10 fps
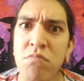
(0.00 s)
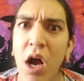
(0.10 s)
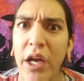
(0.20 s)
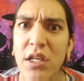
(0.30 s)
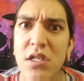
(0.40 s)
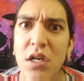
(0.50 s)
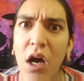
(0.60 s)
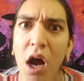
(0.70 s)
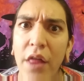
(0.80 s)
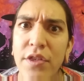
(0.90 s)
my
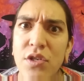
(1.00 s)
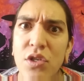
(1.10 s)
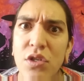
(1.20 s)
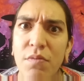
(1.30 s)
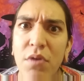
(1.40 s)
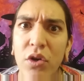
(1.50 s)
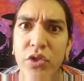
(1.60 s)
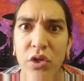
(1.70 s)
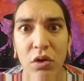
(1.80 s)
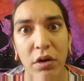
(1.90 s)
God, this is the
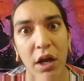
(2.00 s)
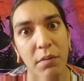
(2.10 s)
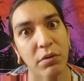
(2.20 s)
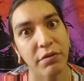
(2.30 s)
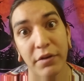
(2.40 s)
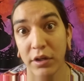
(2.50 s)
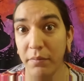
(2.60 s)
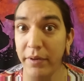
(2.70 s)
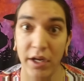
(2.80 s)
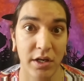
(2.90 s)
most incredible
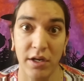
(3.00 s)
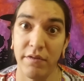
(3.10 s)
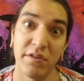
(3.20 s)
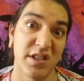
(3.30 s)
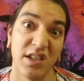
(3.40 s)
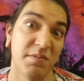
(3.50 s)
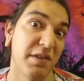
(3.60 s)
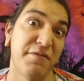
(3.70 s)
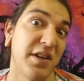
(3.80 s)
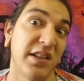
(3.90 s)
fucking painting I've ever seen in
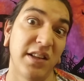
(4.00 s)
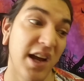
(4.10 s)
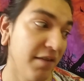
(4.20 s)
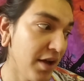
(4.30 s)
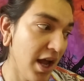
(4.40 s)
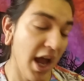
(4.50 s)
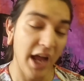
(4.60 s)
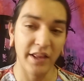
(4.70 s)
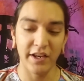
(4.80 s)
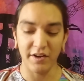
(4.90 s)
my fucking life.
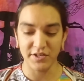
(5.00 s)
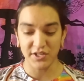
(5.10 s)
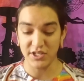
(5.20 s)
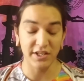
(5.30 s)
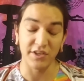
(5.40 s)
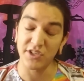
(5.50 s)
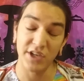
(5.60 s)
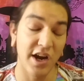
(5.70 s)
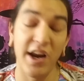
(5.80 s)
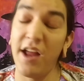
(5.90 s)
And then I was just sitting there
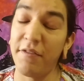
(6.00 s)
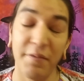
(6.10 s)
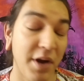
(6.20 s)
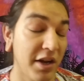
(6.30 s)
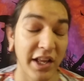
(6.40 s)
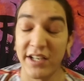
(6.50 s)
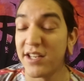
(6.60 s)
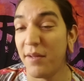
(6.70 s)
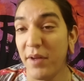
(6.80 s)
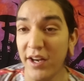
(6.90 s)
staring at it for probably like
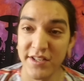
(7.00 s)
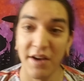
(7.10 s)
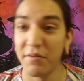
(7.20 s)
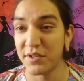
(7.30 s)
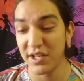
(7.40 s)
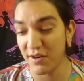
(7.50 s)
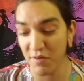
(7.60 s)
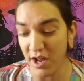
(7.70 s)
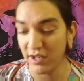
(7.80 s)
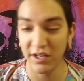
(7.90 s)
10 minutes. Everyone's getting
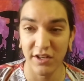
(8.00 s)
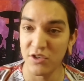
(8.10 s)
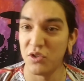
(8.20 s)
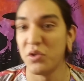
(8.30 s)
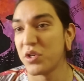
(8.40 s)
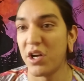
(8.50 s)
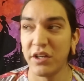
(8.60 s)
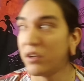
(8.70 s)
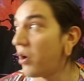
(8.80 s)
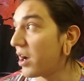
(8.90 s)
ready, getting their shoes on,
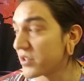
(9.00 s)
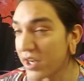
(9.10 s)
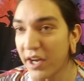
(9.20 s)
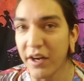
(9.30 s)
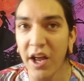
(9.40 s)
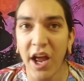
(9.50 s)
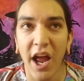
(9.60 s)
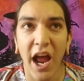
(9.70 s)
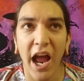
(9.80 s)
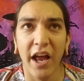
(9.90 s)
and go outside.
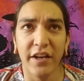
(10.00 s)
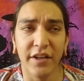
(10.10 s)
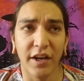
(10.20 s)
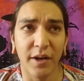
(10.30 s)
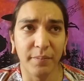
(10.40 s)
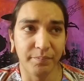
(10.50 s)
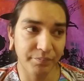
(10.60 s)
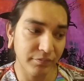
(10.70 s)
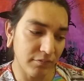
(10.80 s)
And I'm